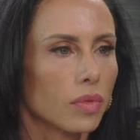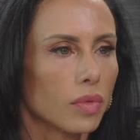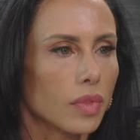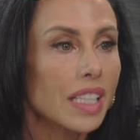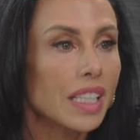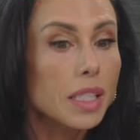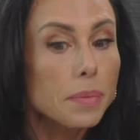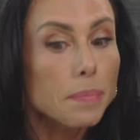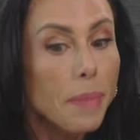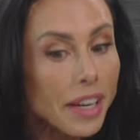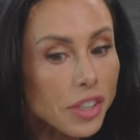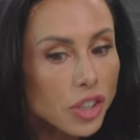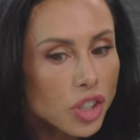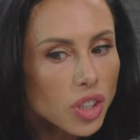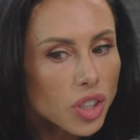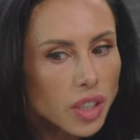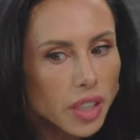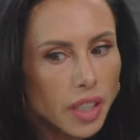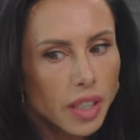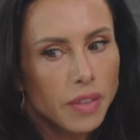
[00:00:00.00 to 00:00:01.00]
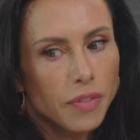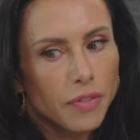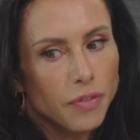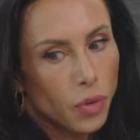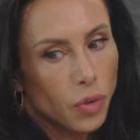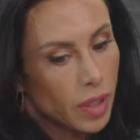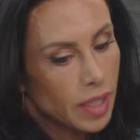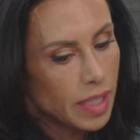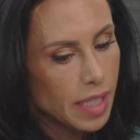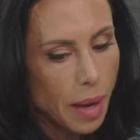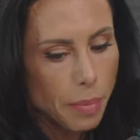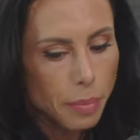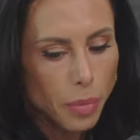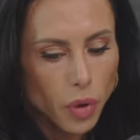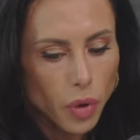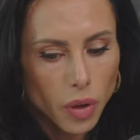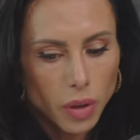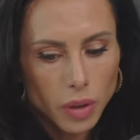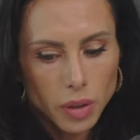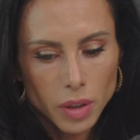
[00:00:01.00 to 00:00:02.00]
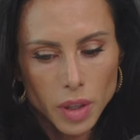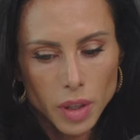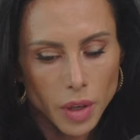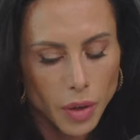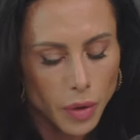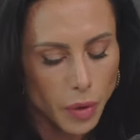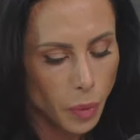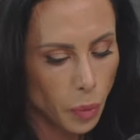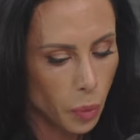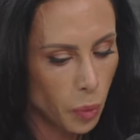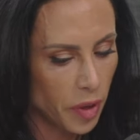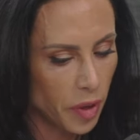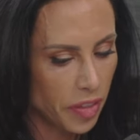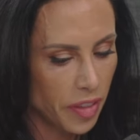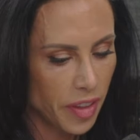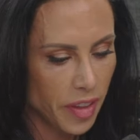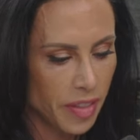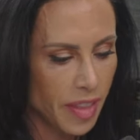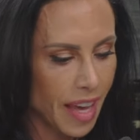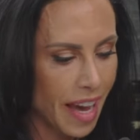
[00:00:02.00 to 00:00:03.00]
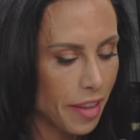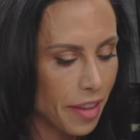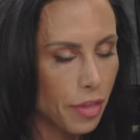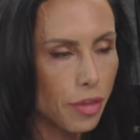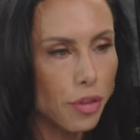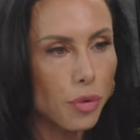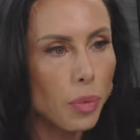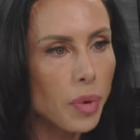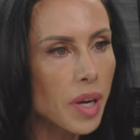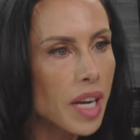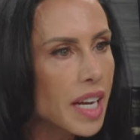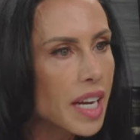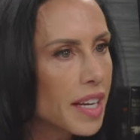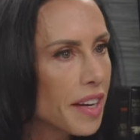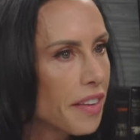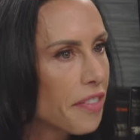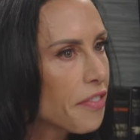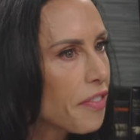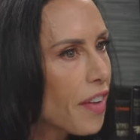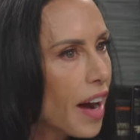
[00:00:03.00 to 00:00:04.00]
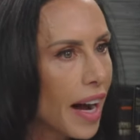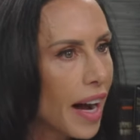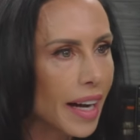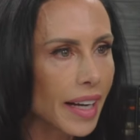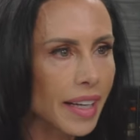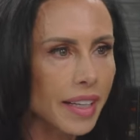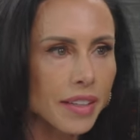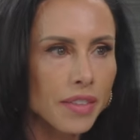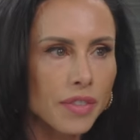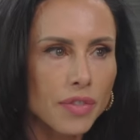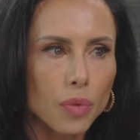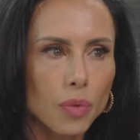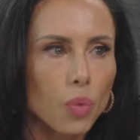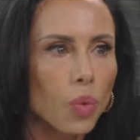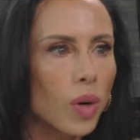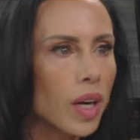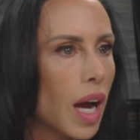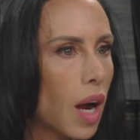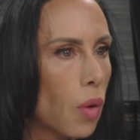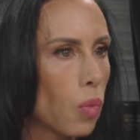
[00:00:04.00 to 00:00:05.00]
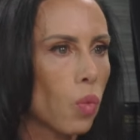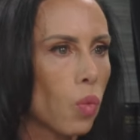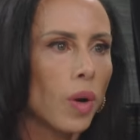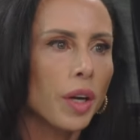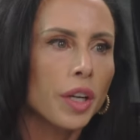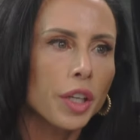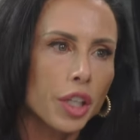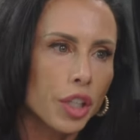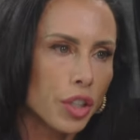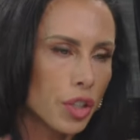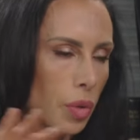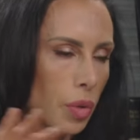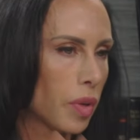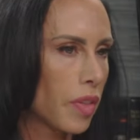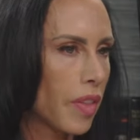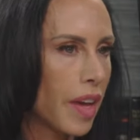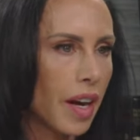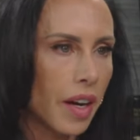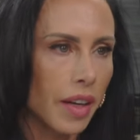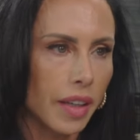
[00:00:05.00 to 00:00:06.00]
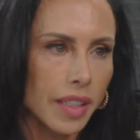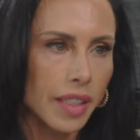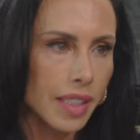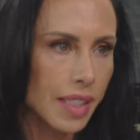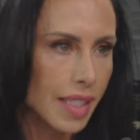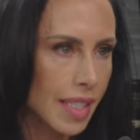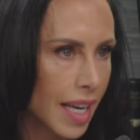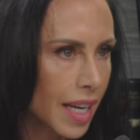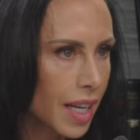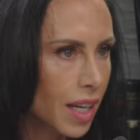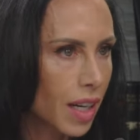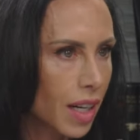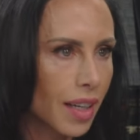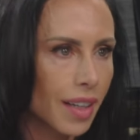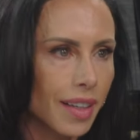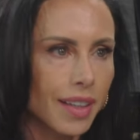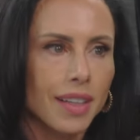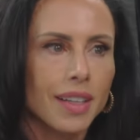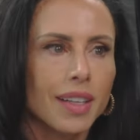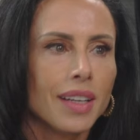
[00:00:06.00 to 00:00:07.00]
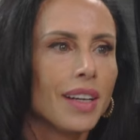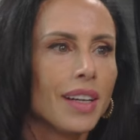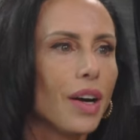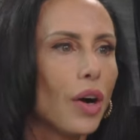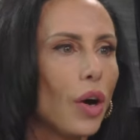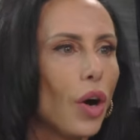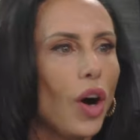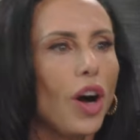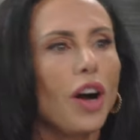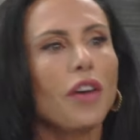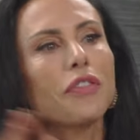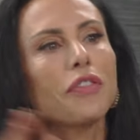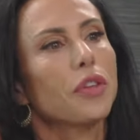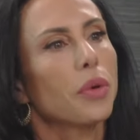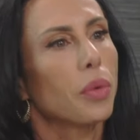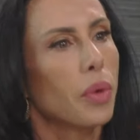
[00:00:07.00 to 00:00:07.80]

Especially, for example, within that three to five, what what are you doing there? Because they are off the